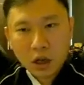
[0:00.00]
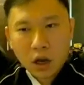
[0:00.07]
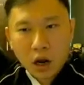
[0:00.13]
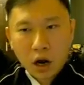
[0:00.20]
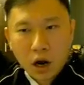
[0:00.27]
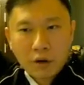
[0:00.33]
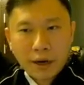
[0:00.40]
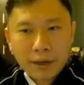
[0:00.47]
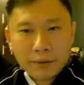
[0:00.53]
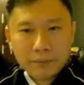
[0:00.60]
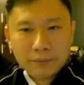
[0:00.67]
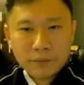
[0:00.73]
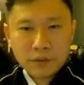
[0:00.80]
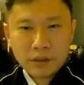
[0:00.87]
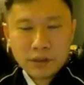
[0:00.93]
All right.
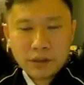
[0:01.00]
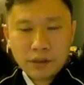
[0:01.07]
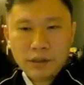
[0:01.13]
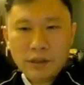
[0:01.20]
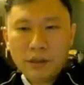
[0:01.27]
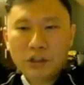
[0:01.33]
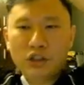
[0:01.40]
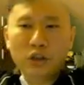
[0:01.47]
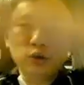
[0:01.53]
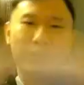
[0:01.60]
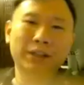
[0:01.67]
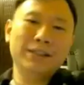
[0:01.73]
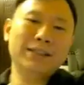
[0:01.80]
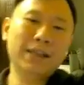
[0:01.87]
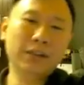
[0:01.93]
So
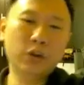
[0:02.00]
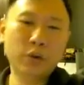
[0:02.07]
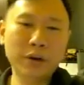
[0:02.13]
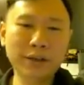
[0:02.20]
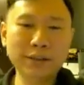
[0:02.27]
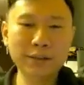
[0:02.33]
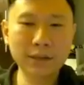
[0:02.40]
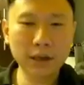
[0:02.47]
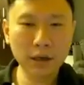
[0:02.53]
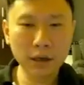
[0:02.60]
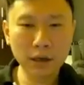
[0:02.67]
these are the quests.